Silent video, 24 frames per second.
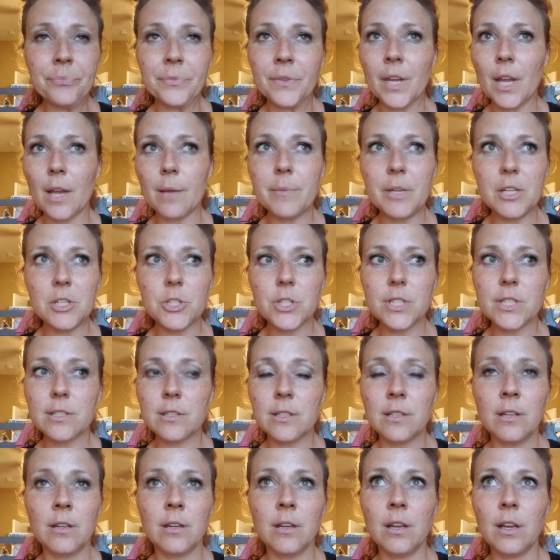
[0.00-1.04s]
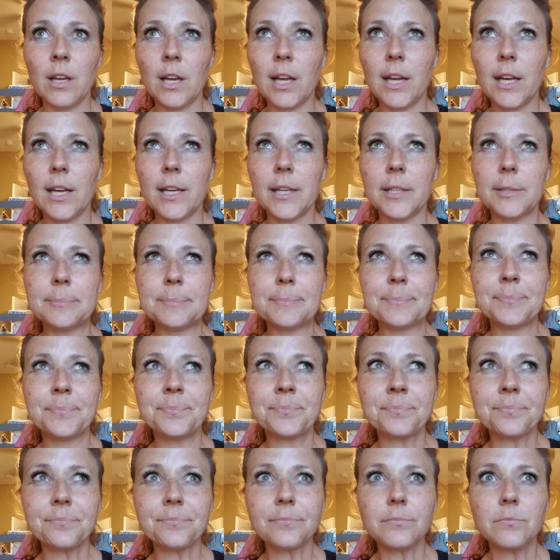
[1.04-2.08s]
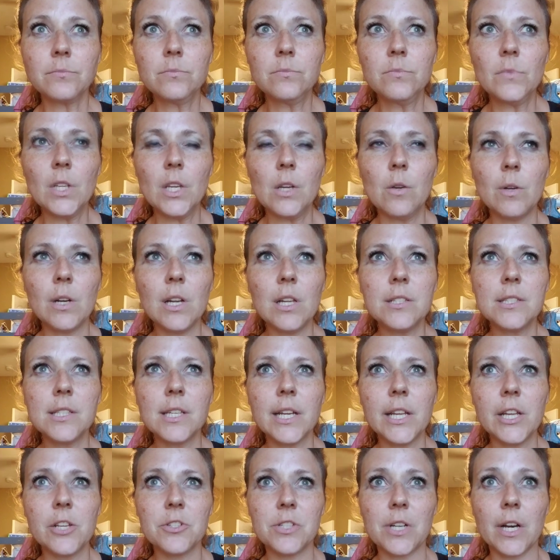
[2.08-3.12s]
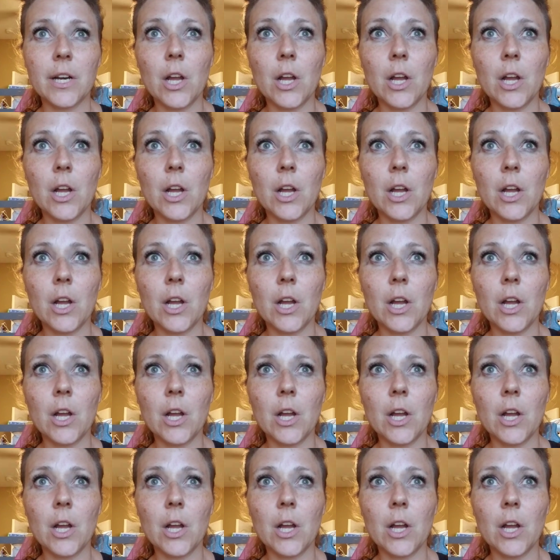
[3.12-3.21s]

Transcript: I mean, just, what else did I use it on?